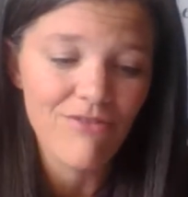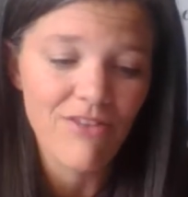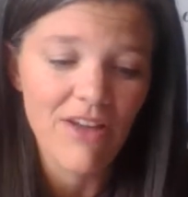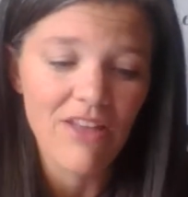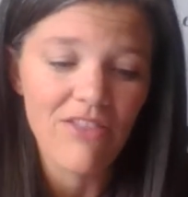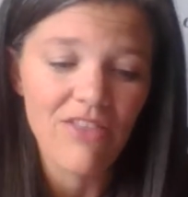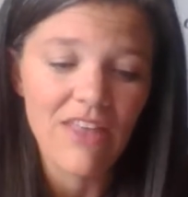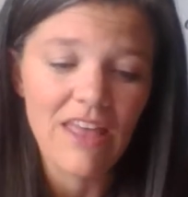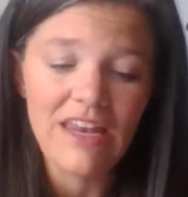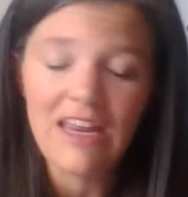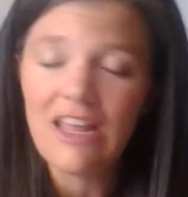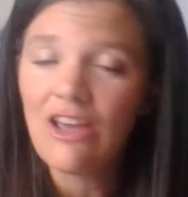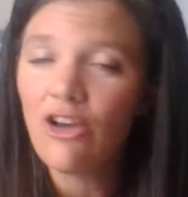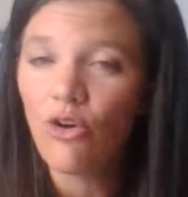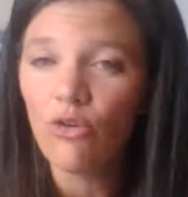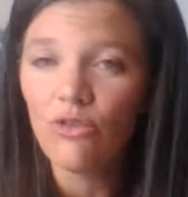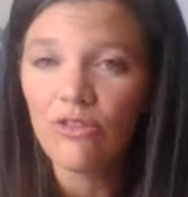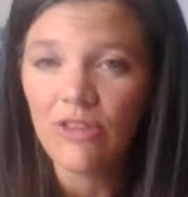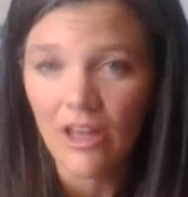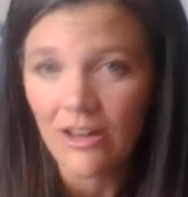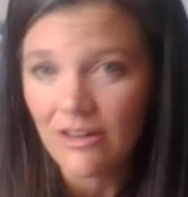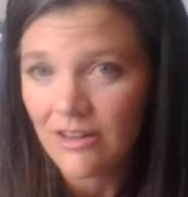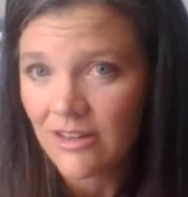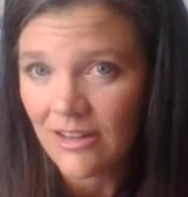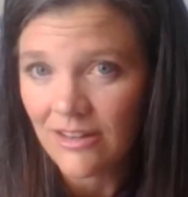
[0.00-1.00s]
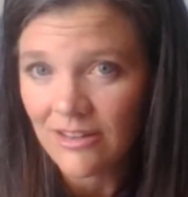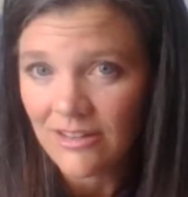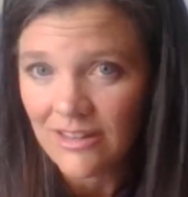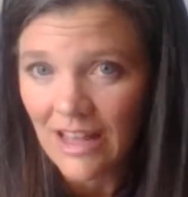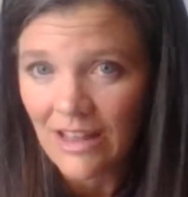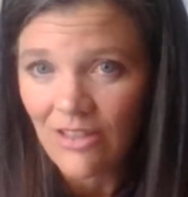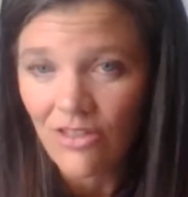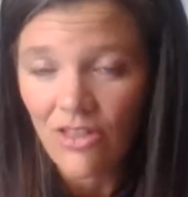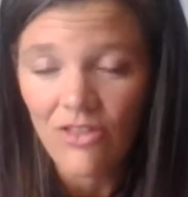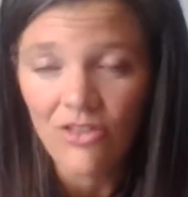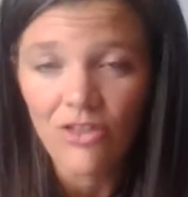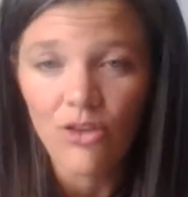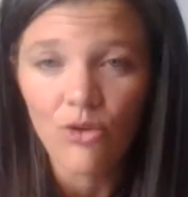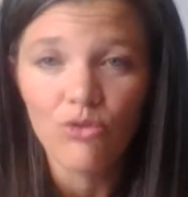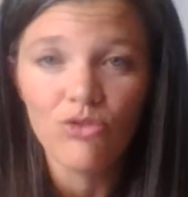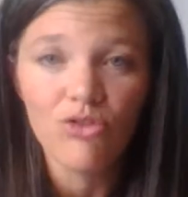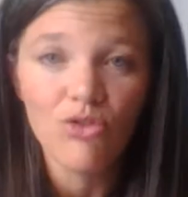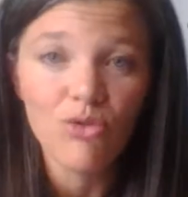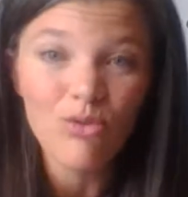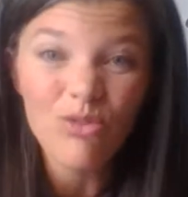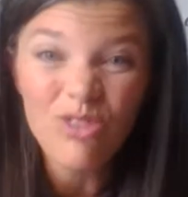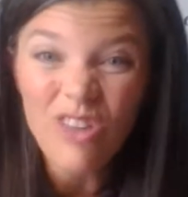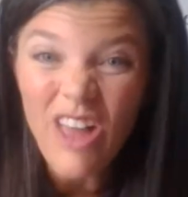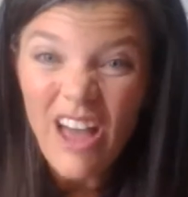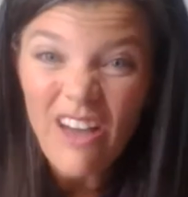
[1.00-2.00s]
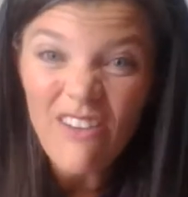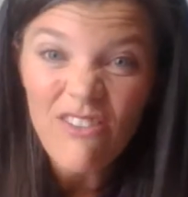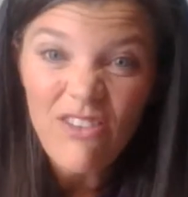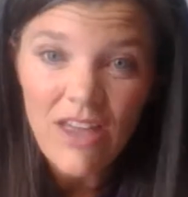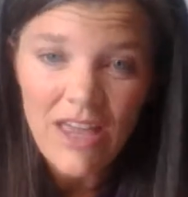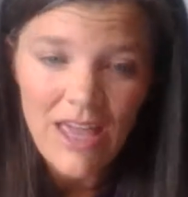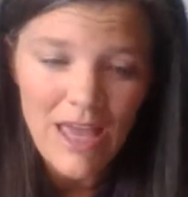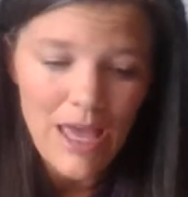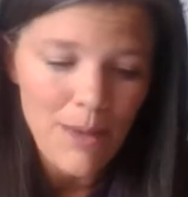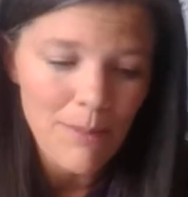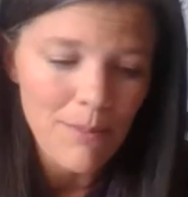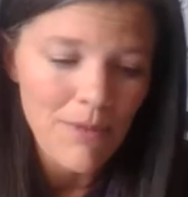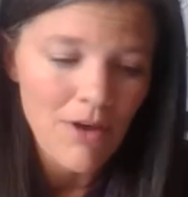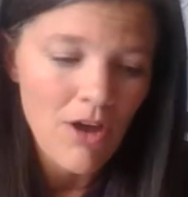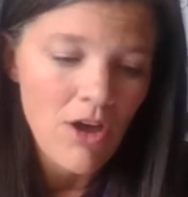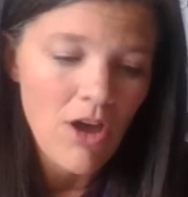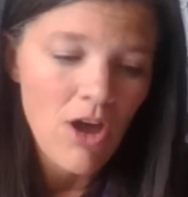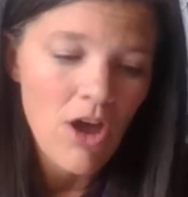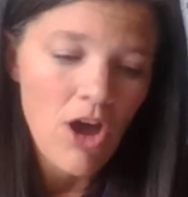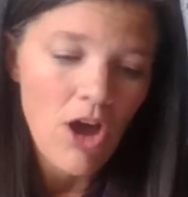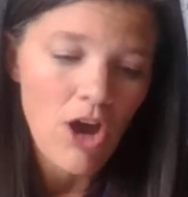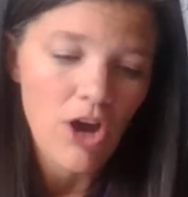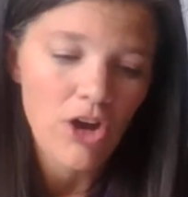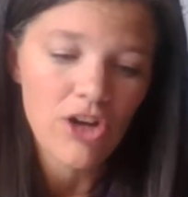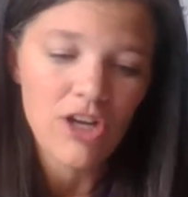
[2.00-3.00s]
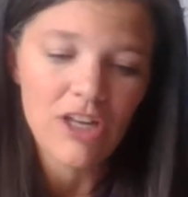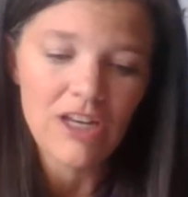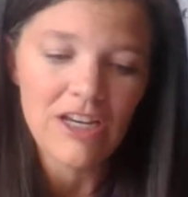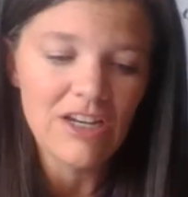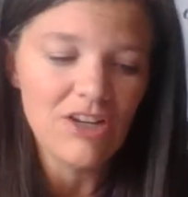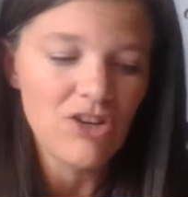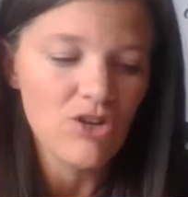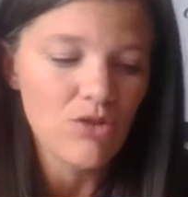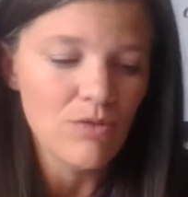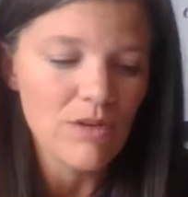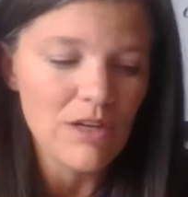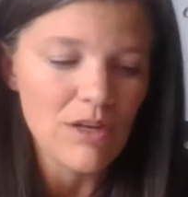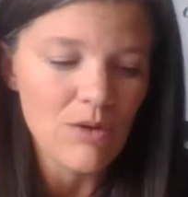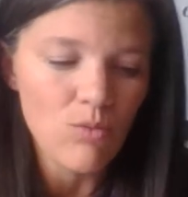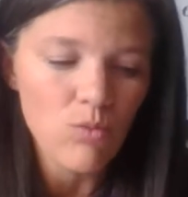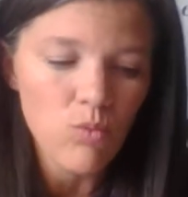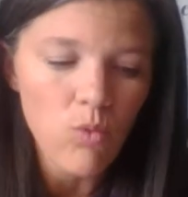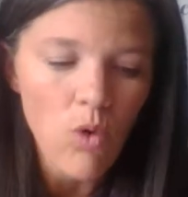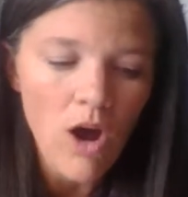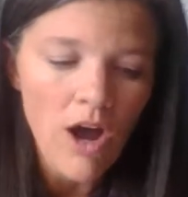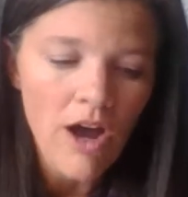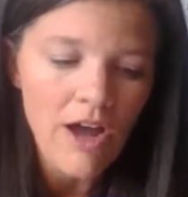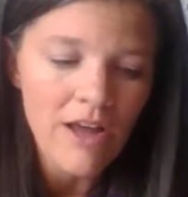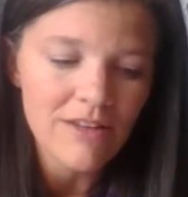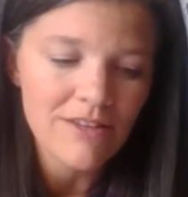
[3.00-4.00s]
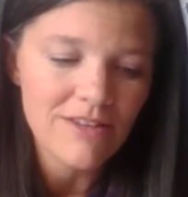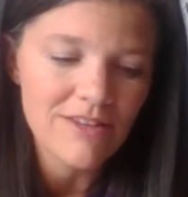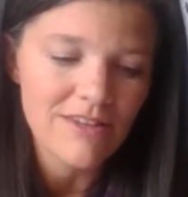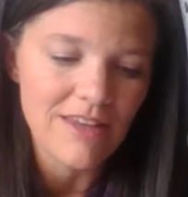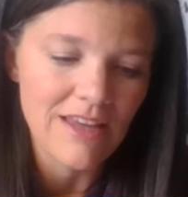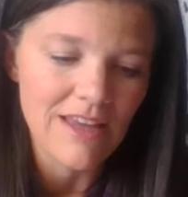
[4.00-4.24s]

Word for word: And then he goes on to say that those who love him are going to do what he wants.